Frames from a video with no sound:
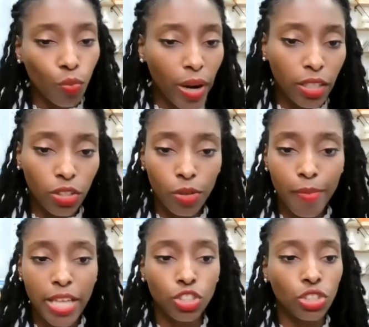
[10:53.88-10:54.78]
regular
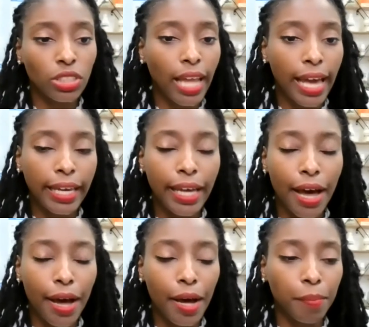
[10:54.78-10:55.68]
measures like
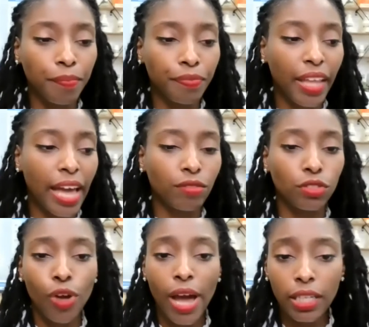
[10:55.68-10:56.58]
have
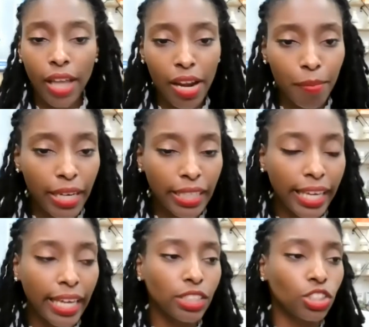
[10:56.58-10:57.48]
tried a lot of
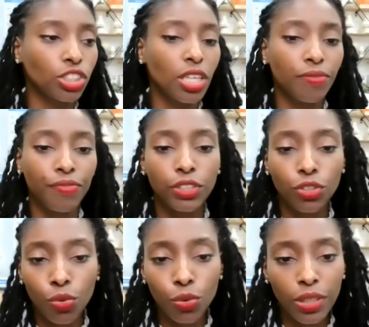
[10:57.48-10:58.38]
medication,
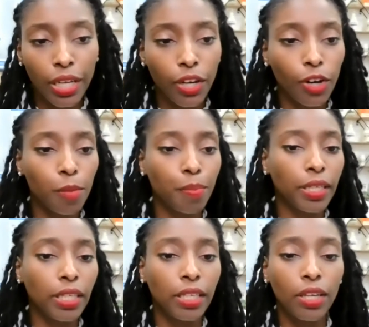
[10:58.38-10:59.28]
physical
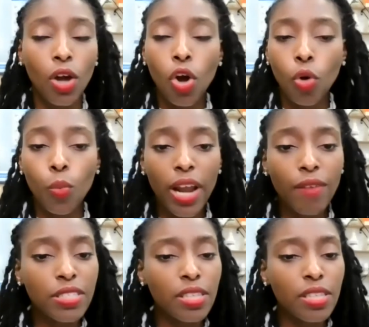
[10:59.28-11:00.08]
therapy, or whatever,